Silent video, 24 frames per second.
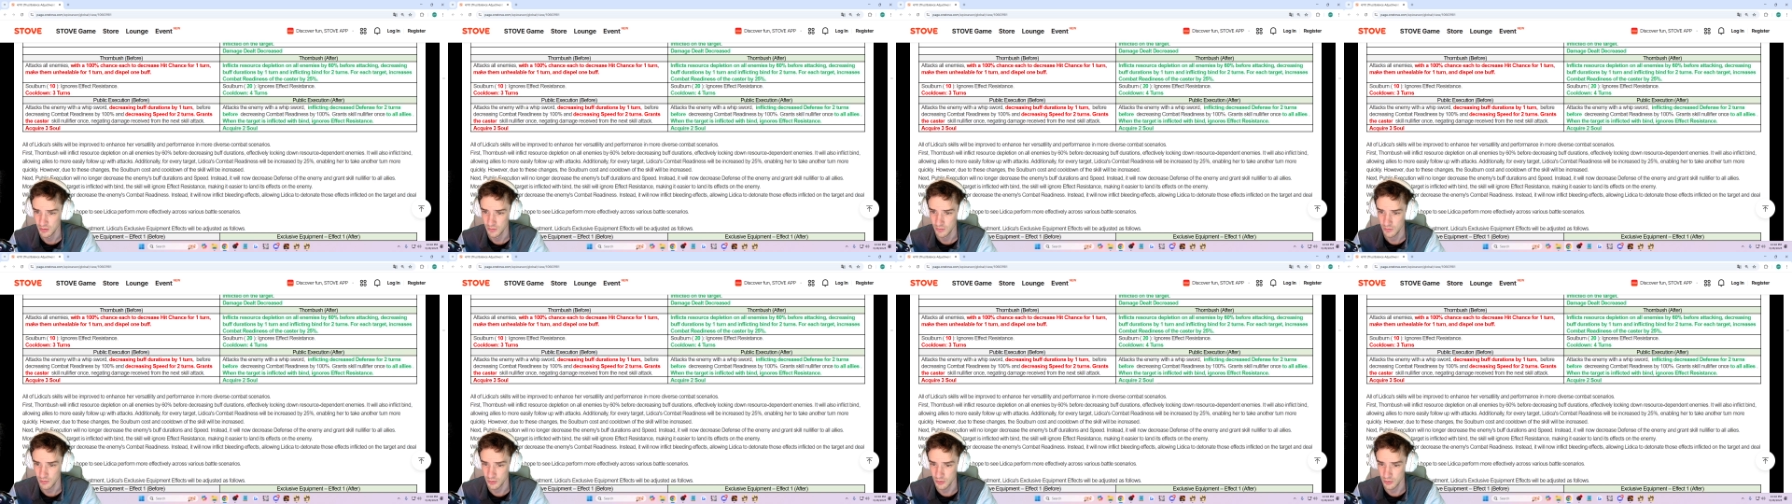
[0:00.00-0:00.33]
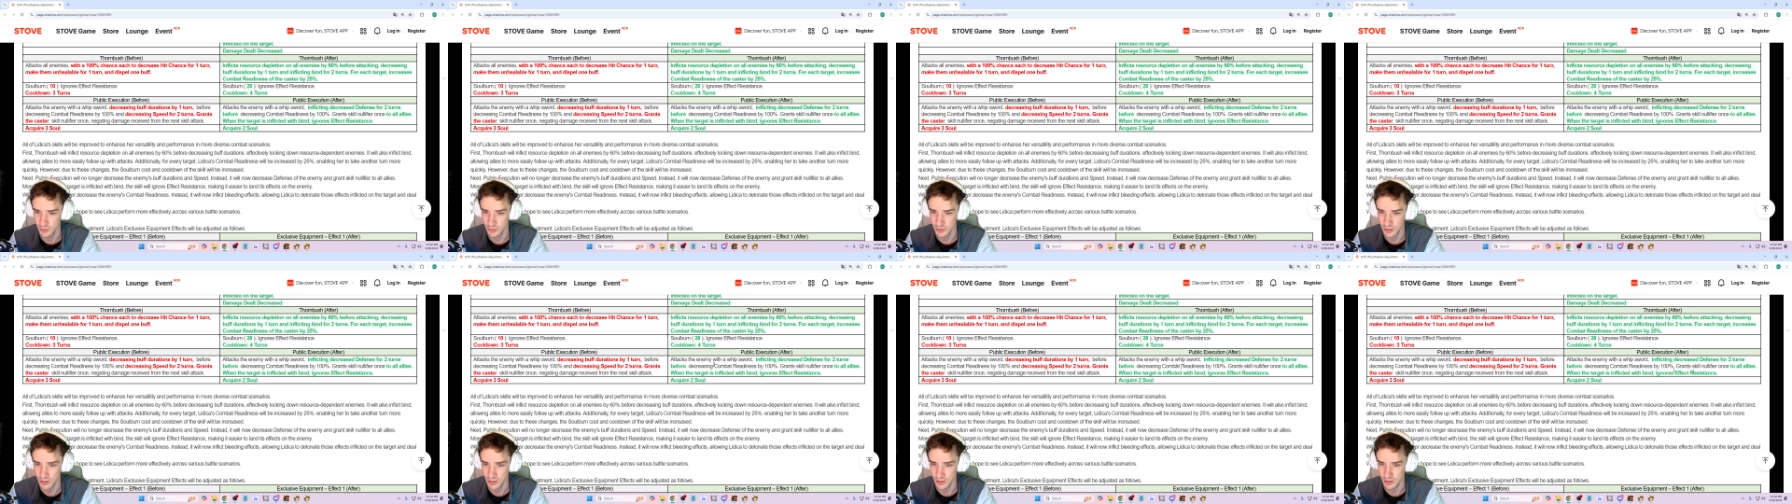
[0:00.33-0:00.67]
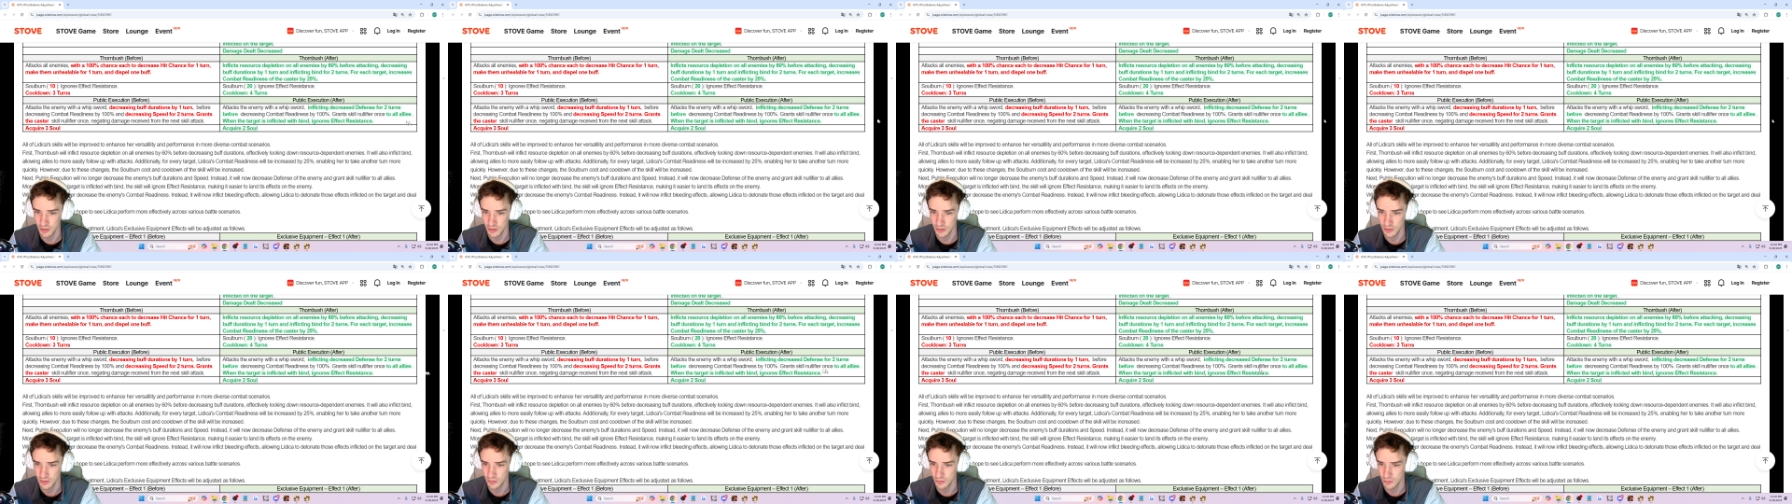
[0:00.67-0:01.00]
for 2
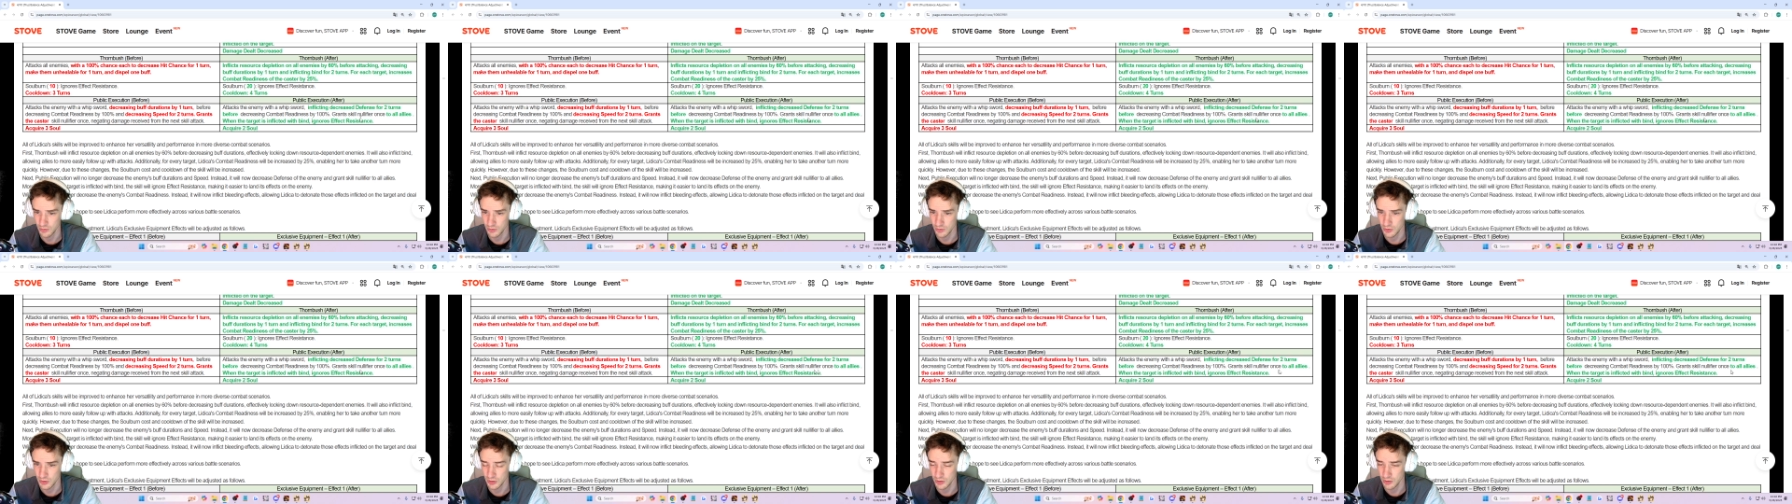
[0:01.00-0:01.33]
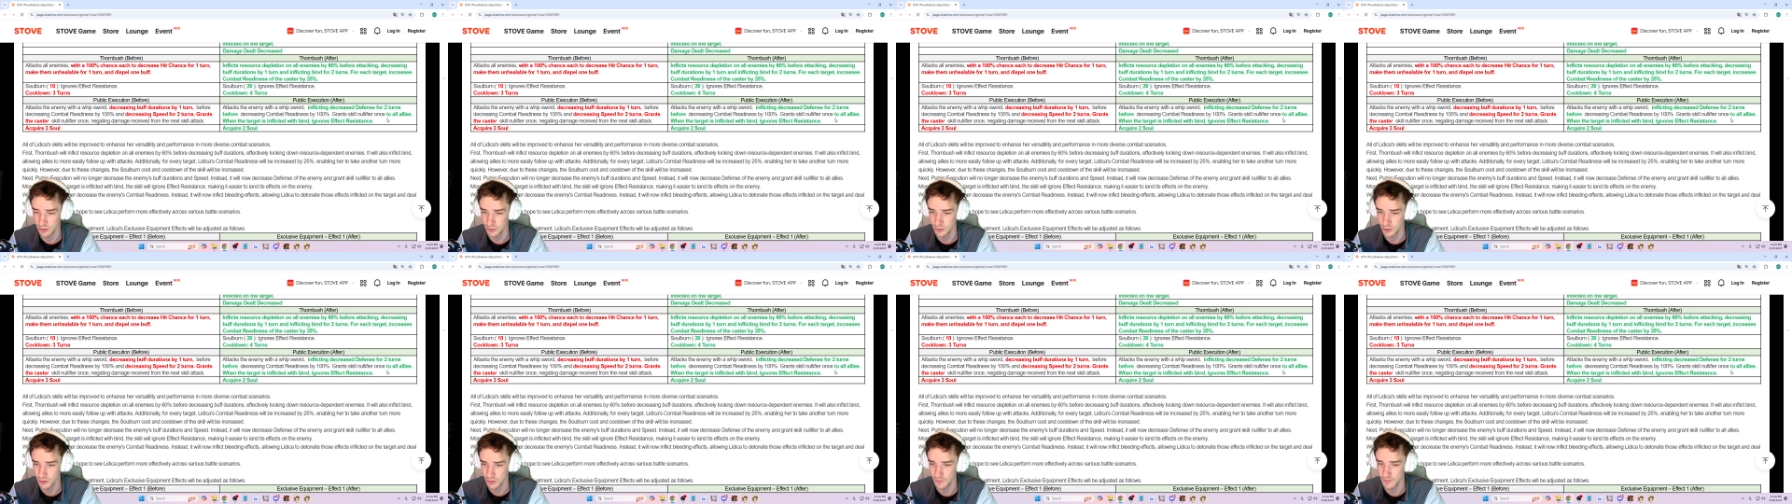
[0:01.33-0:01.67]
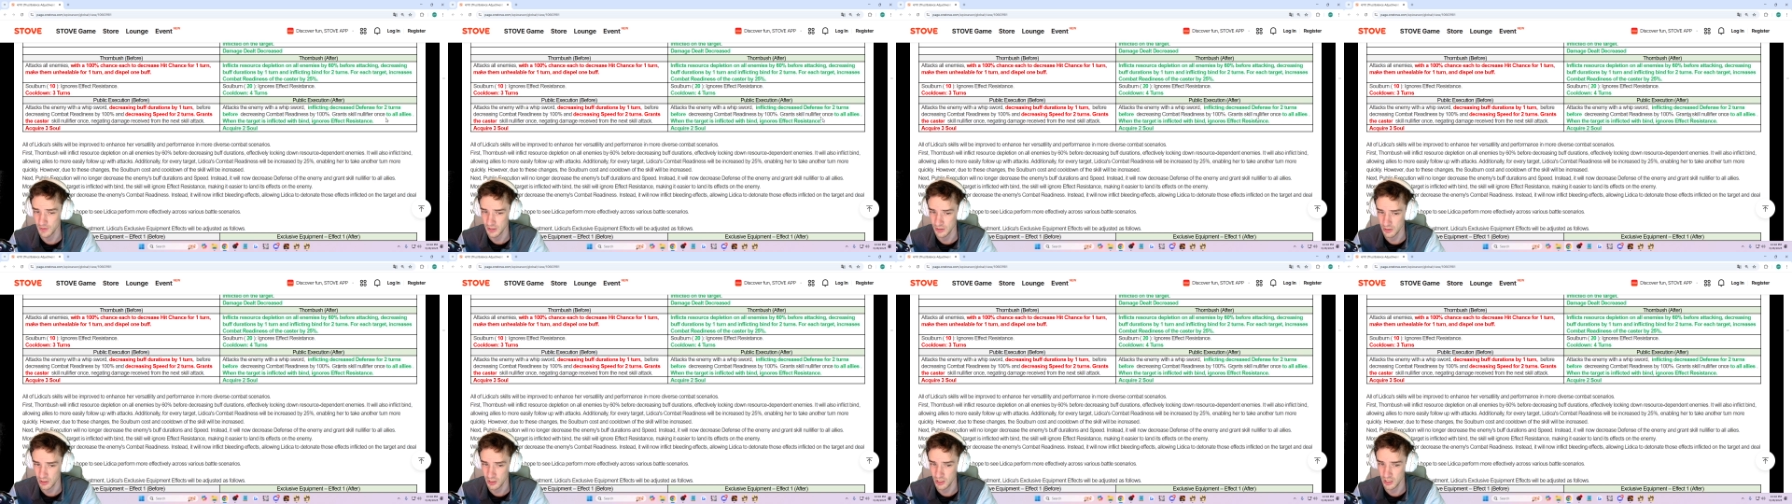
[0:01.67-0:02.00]
turns. Skill
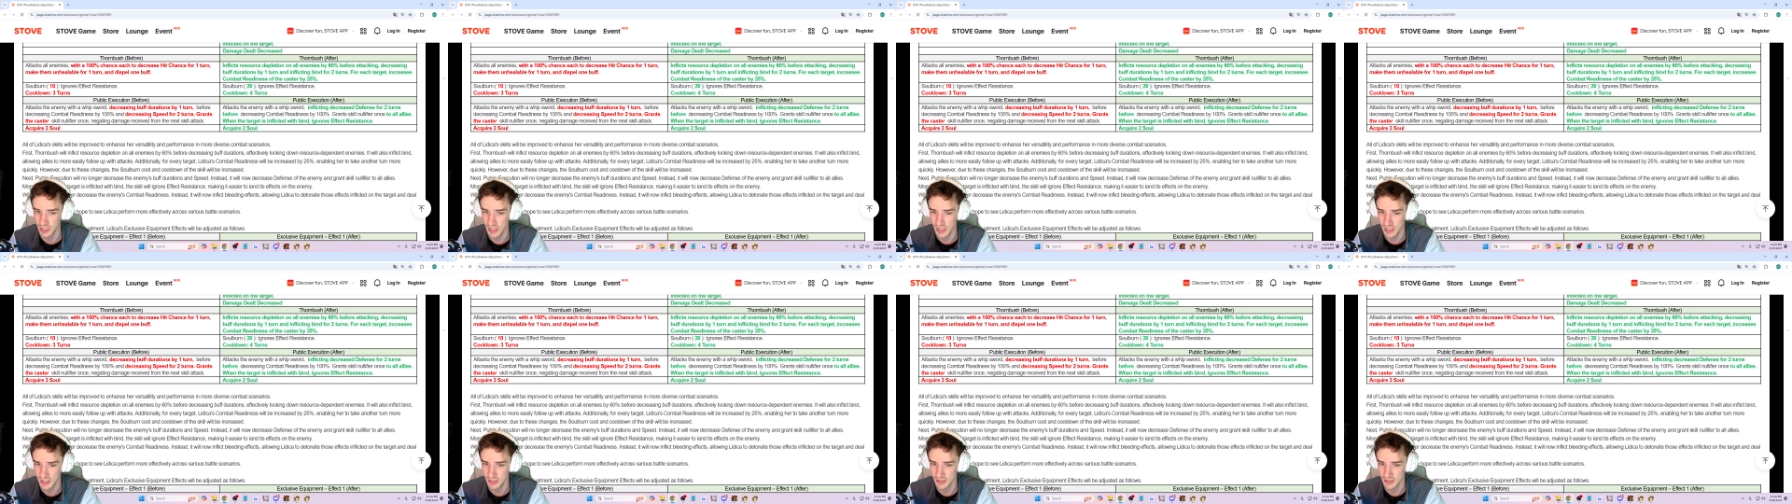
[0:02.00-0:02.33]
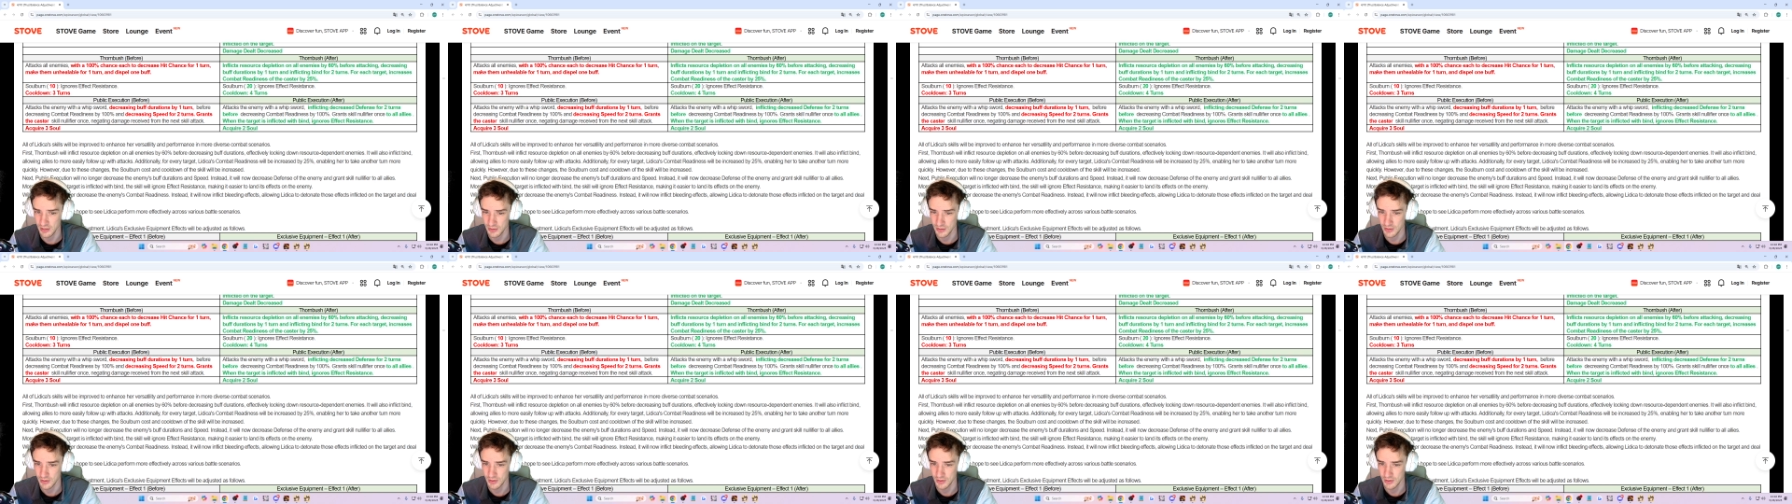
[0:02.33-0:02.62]
nullifier to all allies.